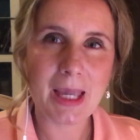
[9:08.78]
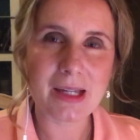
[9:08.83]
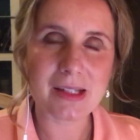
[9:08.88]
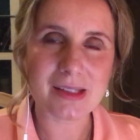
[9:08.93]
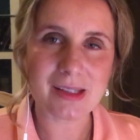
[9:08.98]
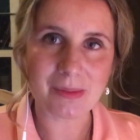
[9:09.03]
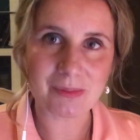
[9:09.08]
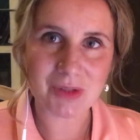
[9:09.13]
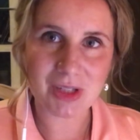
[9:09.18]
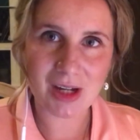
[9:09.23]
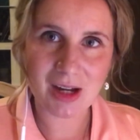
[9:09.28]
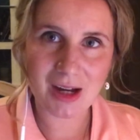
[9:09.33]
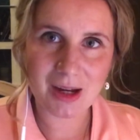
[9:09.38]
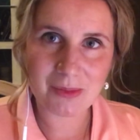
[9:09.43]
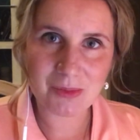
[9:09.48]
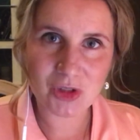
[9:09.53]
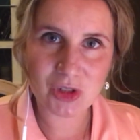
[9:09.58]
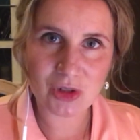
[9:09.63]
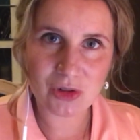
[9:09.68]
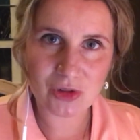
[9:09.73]

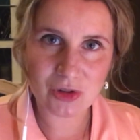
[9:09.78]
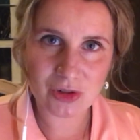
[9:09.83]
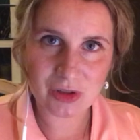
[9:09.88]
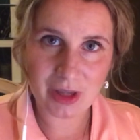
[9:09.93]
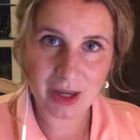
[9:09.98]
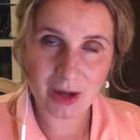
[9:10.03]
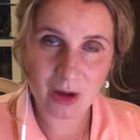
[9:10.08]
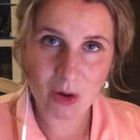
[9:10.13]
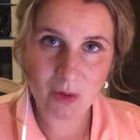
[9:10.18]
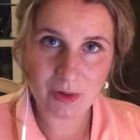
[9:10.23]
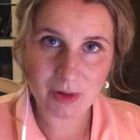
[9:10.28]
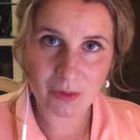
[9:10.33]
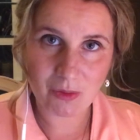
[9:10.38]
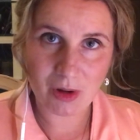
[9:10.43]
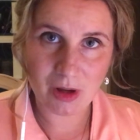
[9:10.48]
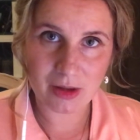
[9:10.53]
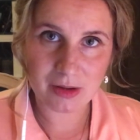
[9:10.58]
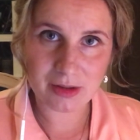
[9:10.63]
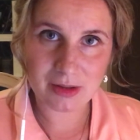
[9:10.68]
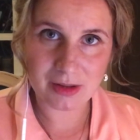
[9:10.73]
Sometimes you just let go of it
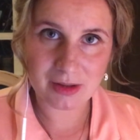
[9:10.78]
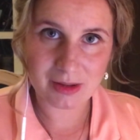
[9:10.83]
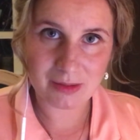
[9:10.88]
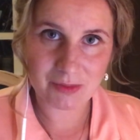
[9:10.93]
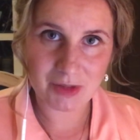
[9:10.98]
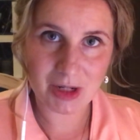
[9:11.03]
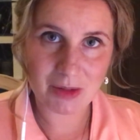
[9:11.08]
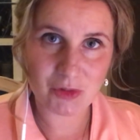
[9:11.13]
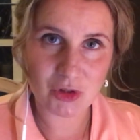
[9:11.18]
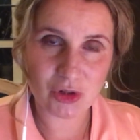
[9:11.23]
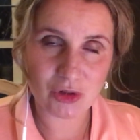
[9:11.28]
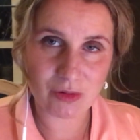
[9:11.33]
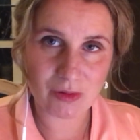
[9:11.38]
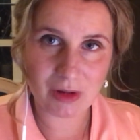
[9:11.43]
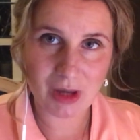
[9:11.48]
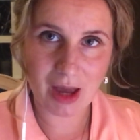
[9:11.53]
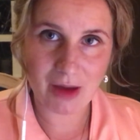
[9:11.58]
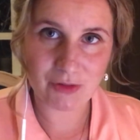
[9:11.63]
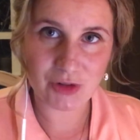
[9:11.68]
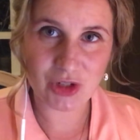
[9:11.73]
once, and sometimes you
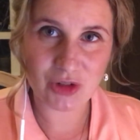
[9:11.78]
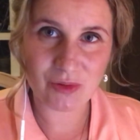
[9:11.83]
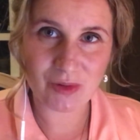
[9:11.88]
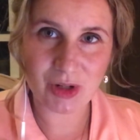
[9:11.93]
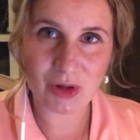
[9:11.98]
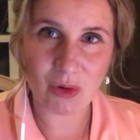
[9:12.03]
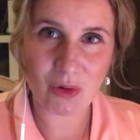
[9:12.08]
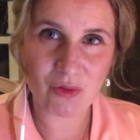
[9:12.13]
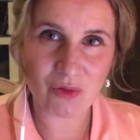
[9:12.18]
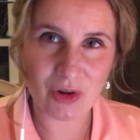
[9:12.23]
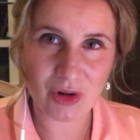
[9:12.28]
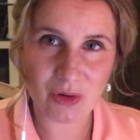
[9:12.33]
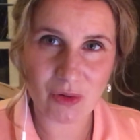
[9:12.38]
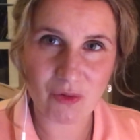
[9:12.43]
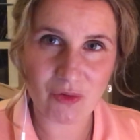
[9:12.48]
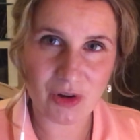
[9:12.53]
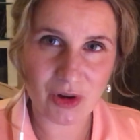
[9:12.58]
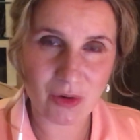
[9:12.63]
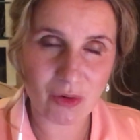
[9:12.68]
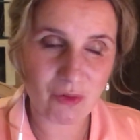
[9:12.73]
have to do it over and
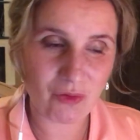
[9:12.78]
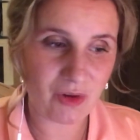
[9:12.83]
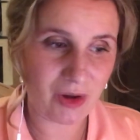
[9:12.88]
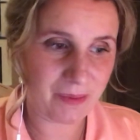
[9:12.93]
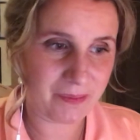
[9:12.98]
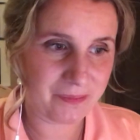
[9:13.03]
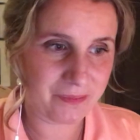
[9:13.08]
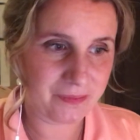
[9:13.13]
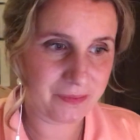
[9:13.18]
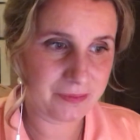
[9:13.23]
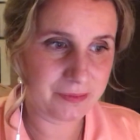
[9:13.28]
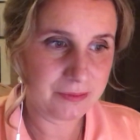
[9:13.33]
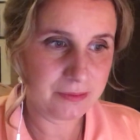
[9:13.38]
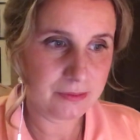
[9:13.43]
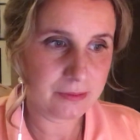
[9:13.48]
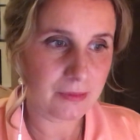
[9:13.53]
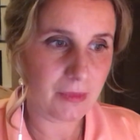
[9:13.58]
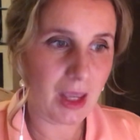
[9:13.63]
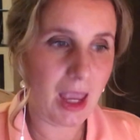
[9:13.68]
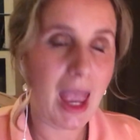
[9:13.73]
over and over.
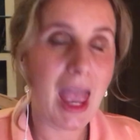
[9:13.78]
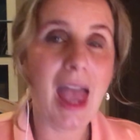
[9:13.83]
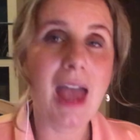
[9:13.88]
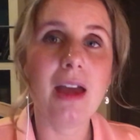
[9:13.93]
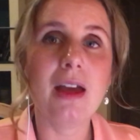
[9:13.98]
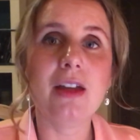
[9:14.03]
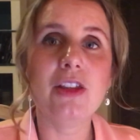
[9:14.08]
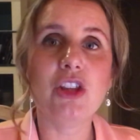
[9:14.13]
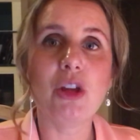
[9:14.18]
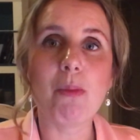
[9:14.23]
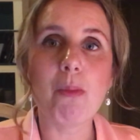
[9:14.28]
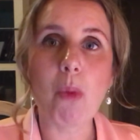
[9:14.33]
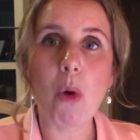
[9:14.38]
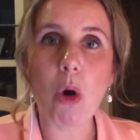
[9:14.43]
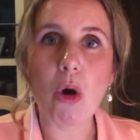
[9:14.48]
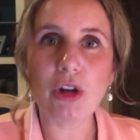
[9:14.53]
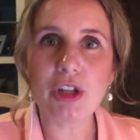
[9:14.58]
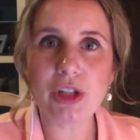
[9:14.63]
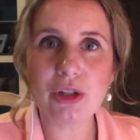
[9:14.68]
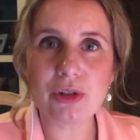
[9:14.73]
The
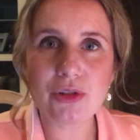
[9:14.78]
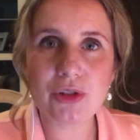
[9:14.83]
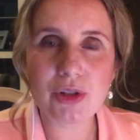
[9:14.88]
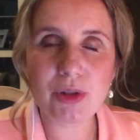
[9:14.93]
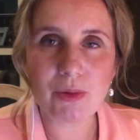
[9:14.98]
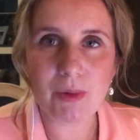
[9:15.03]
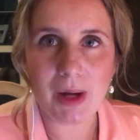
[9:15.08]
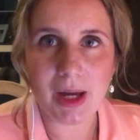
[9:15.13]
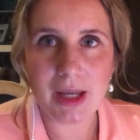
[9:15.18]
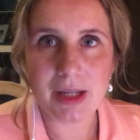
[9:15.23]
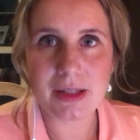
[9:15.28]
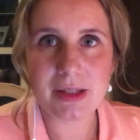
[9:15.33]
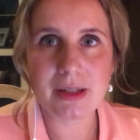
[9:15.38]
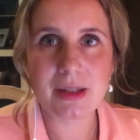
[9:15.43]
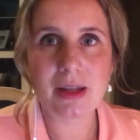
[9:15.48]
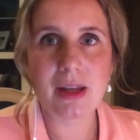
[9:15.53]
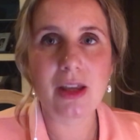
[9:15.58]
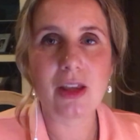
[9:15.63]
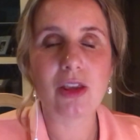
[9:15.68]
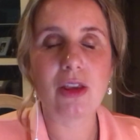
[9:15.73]
more you do
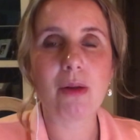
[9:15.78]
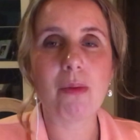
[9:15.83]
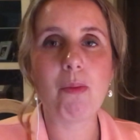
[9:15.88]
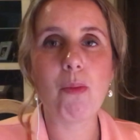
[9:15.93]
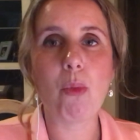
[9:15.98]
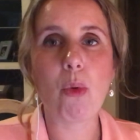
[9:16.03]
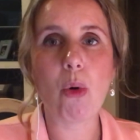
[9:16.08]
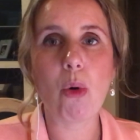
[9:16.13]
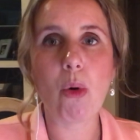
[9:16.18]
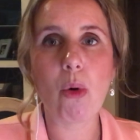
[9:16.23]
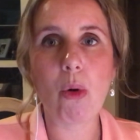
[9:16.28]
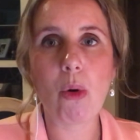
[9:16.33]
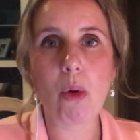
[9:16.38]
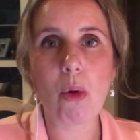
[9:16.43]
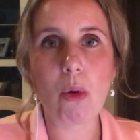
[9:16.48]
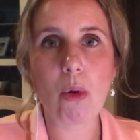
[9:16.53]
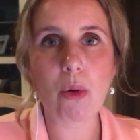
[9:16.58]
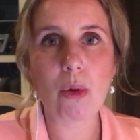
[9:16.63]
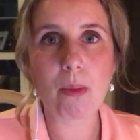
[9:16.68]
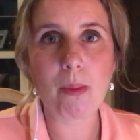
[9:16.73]
it, the more
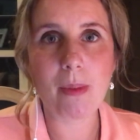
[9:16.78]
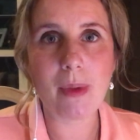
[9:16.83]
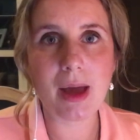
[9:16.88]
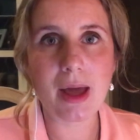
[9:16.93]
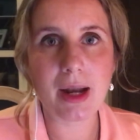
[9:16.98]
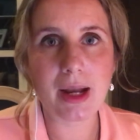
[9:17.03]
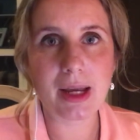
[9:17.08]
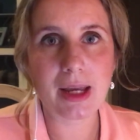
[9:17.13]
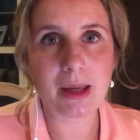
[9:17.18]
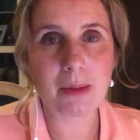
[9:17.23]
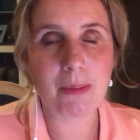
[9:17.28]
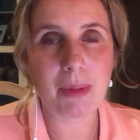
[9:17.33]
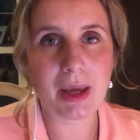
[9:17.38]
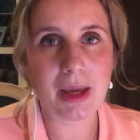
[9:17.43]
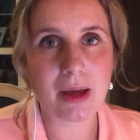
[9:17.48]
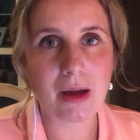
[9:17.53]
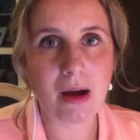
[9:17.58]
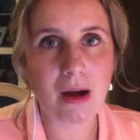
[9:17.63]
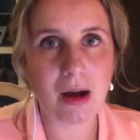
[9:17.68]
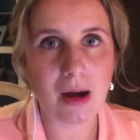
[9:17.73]
automatic it
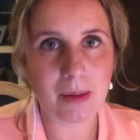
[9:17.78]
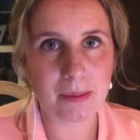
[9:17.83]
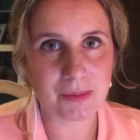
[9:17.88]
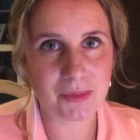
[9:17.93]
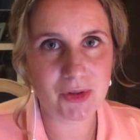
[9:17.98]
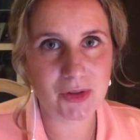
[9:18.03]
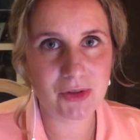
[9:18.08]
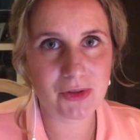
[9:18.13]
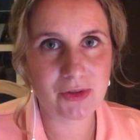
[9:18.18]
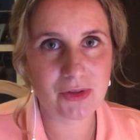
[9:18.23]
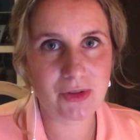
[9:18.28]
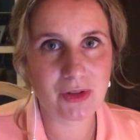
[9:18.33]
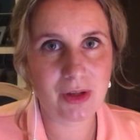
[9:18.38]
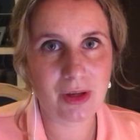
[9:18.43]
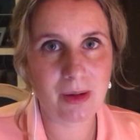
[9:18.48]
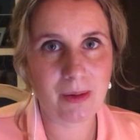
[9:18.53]
becomes.